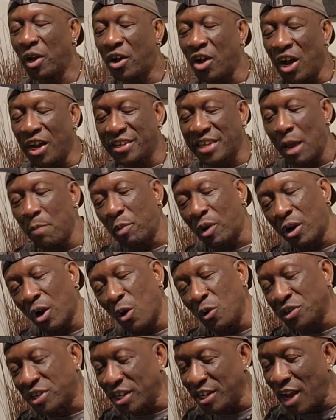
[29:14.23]
Because I'm
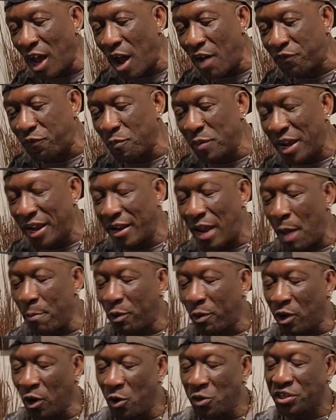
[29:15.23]
closing off, man.
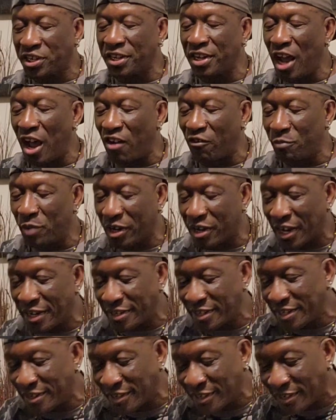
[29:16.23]
I'm closing off
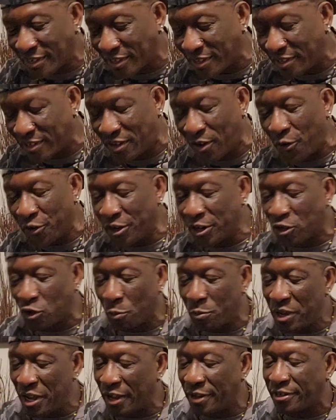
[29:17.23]
because this is turning
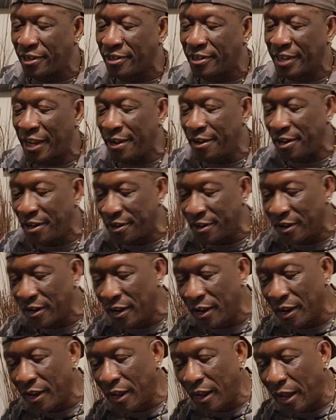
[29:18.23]
to be entertaining.
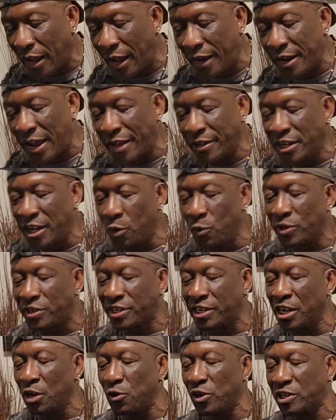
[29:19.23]
And I deal
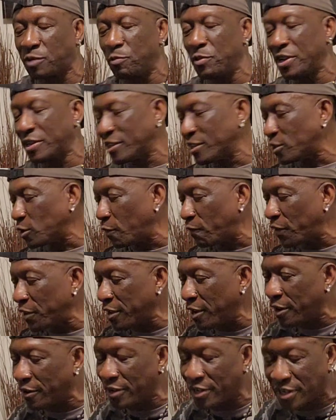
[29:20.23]
with serious business over
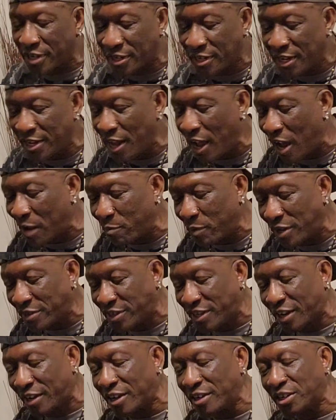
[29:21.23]
here. This is the
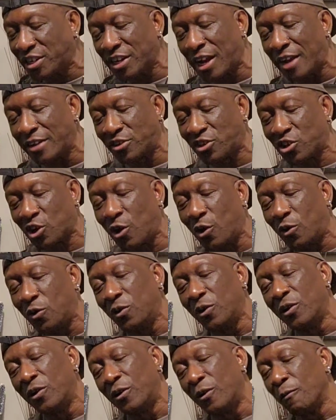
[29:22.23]
Yardman Second Chance Show.
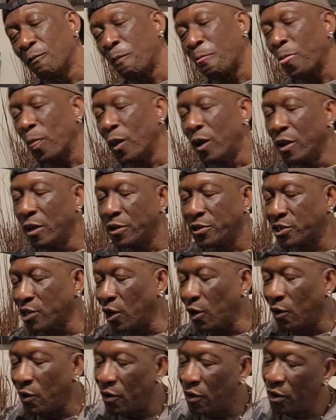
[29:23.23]

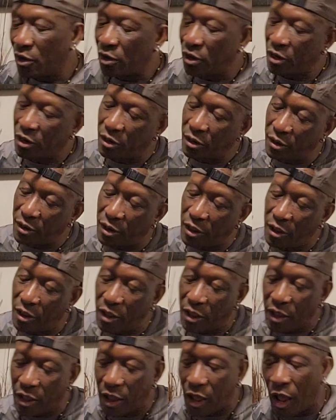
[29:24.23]
So,
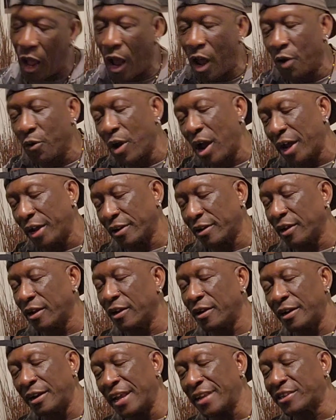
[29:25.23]
all right.
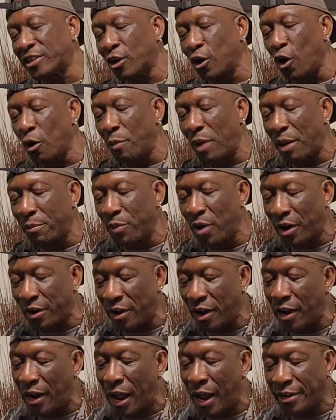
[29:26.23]
Let's go, my
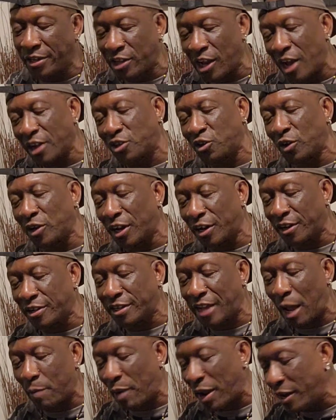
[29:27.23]
brother. I talk to you another
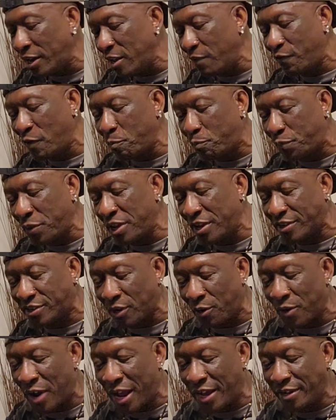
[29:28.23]
time. I live in
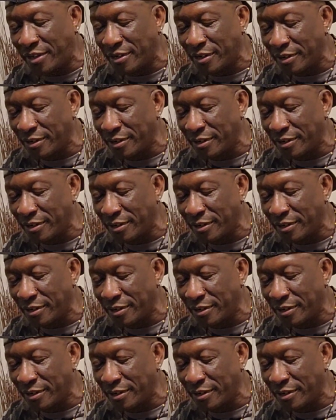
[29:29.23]
peace, all right?